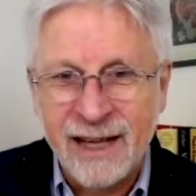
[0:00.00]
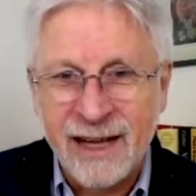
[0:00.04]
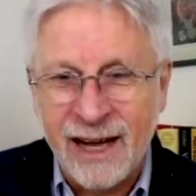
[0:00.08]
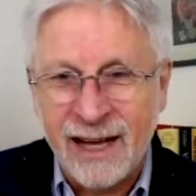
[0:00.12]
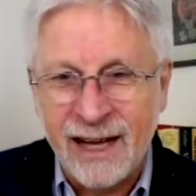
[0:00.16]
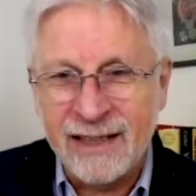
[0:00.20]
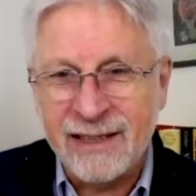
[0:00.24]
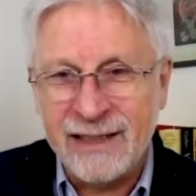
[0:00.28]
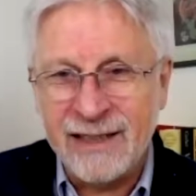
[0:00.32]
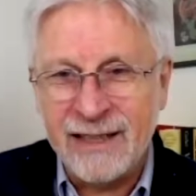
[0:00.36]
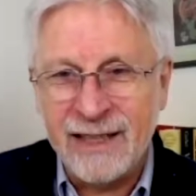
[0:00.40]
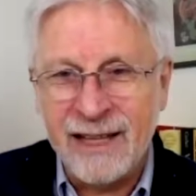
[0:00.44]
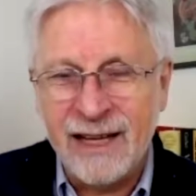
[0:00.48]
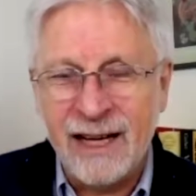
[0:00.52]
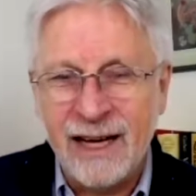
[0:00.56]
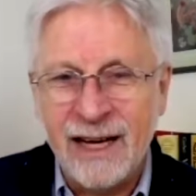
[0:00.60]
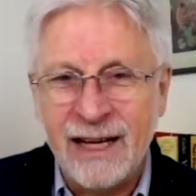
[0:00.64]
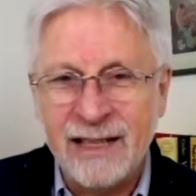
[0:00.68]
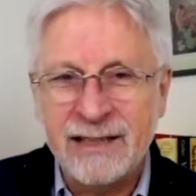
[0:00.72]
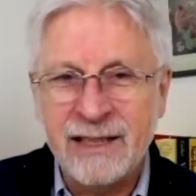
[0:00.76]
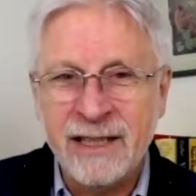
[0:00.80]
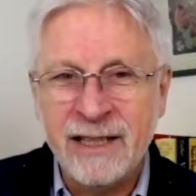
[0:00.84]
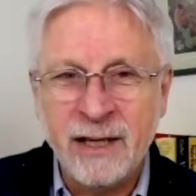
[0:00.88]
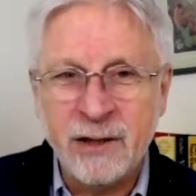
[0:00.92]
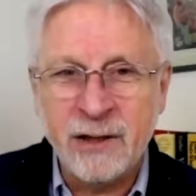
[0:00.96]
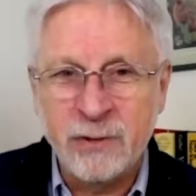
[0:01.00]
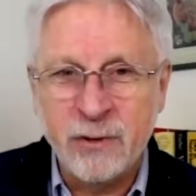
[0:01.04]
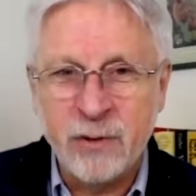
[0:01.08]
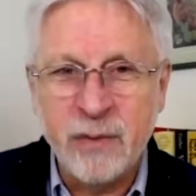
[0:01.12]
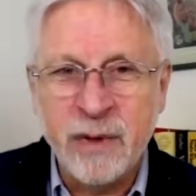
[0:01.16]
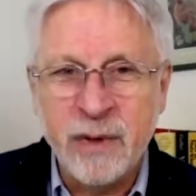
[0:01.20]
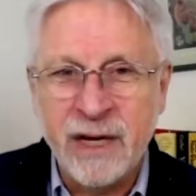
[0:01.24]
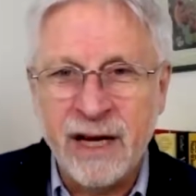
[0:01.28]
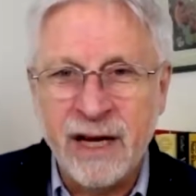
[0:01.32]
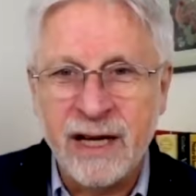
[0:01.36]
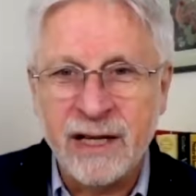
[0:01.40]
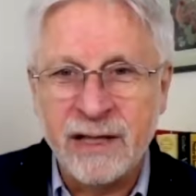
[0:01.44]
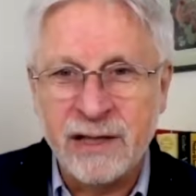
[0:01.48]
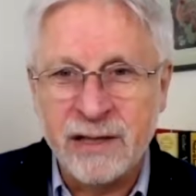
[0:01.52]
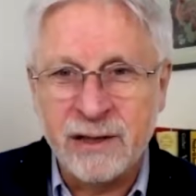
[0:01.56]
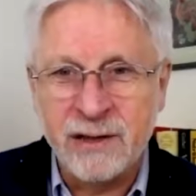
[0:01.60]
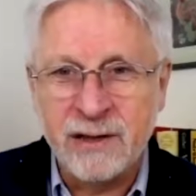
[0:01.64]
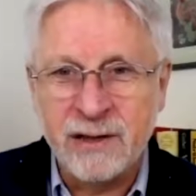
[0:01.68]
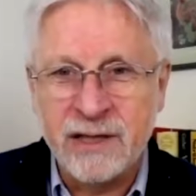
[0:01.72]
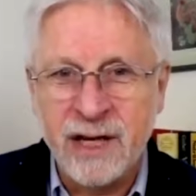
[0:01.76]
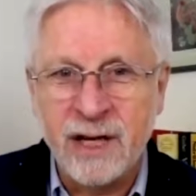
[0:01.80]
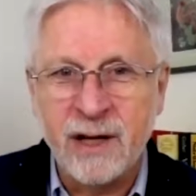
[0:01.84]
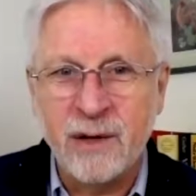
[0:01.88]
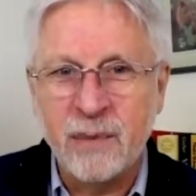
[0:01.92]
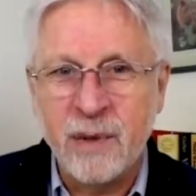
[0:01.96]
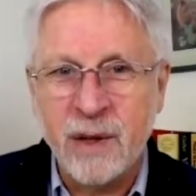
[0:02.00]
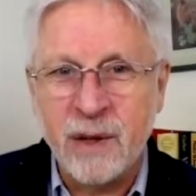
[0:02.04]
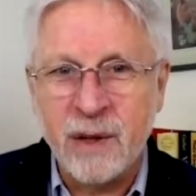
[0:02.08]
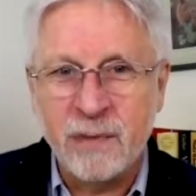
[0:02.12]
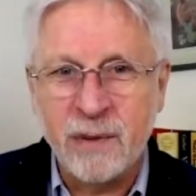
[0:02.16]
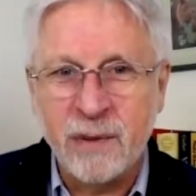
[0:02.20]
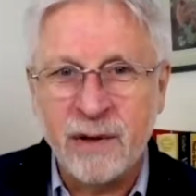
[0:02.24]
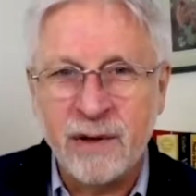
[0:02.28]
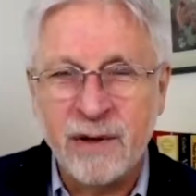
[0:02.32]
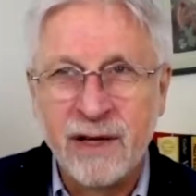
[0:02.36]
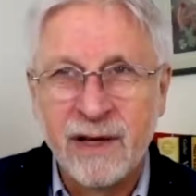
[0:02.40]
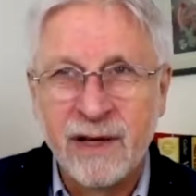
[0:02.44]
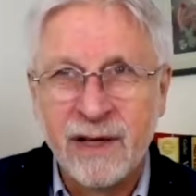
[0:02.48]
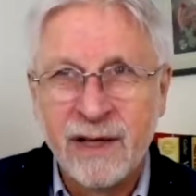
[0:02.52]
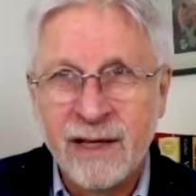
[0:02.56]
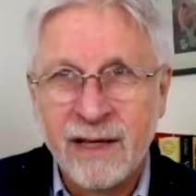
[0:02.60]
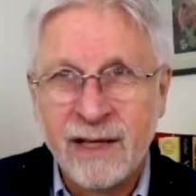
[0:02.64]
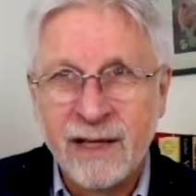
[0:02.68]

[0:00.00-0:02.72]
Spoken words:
I think it would be nice to tell people